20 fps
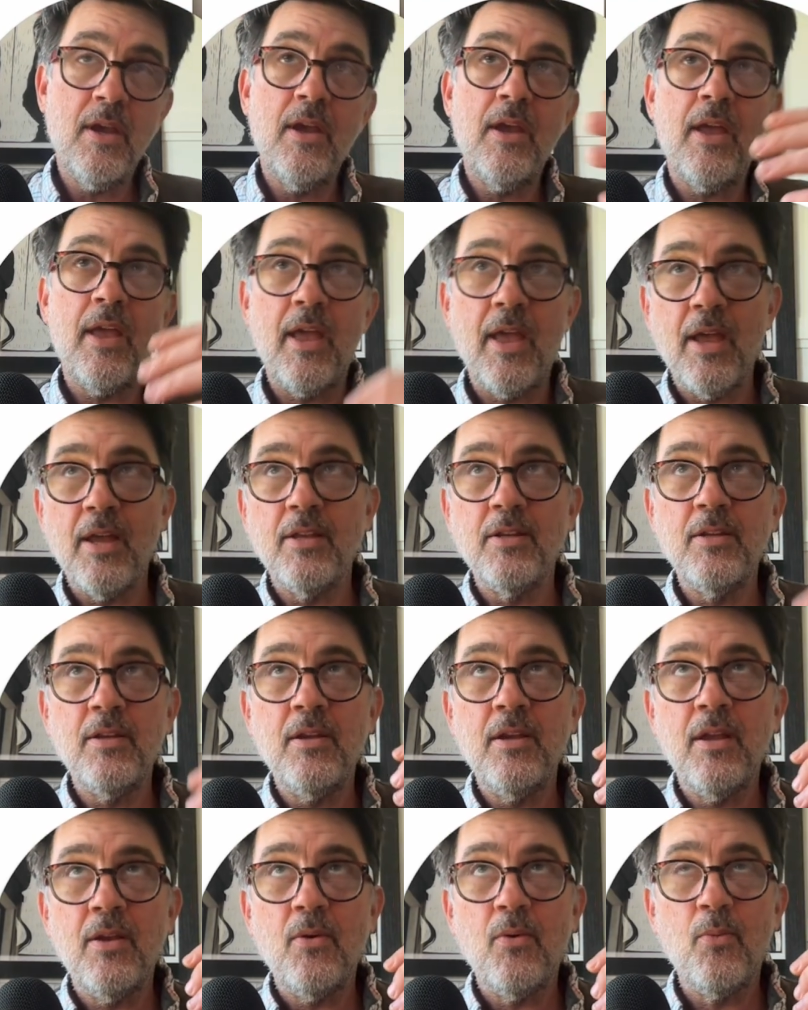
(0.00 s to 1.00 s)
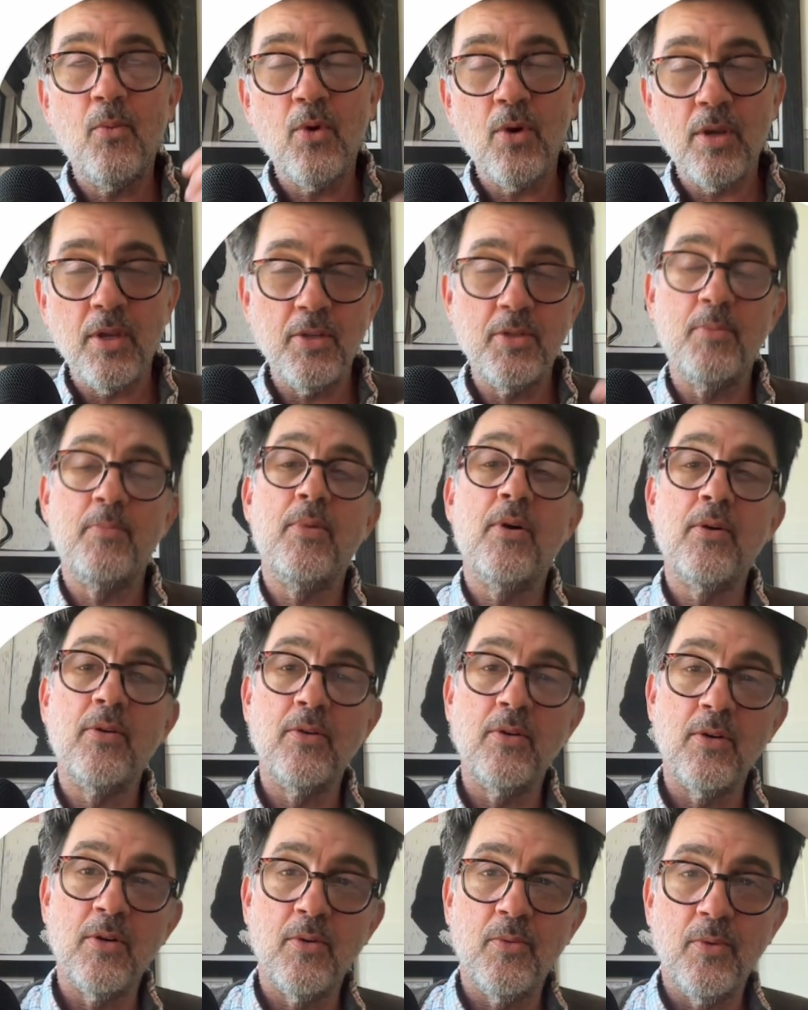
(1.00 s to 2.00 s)
and work as a
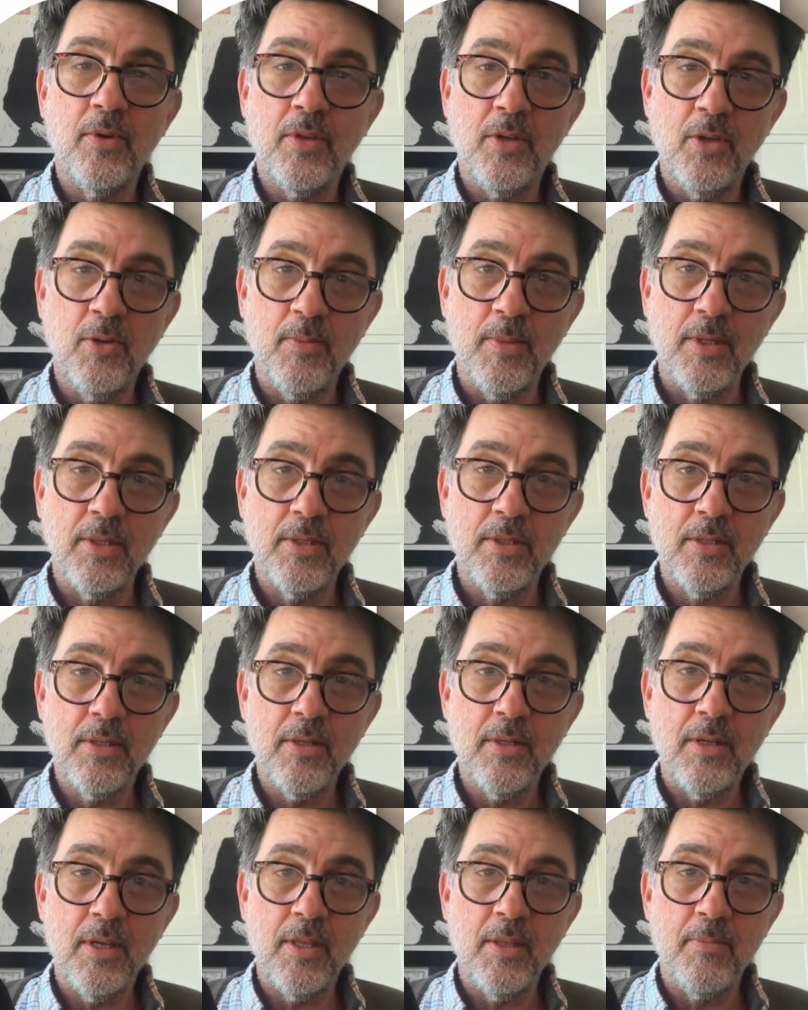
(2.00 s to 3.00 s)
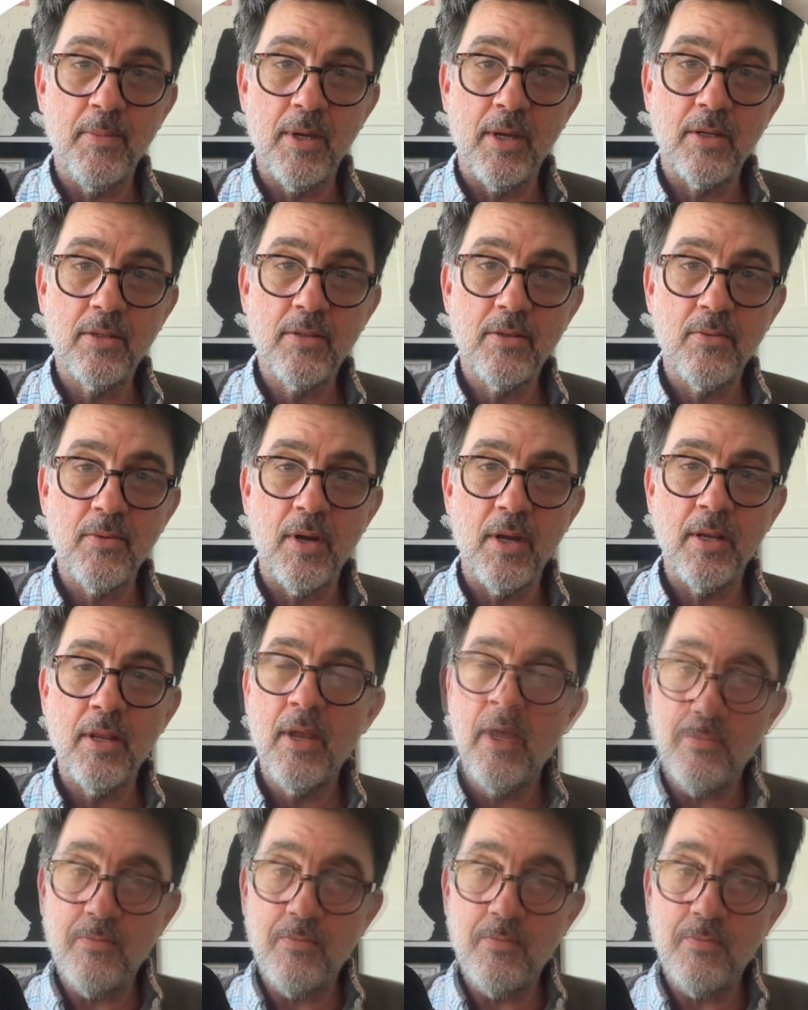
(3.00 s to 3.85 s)
partner with humans in the mix, right?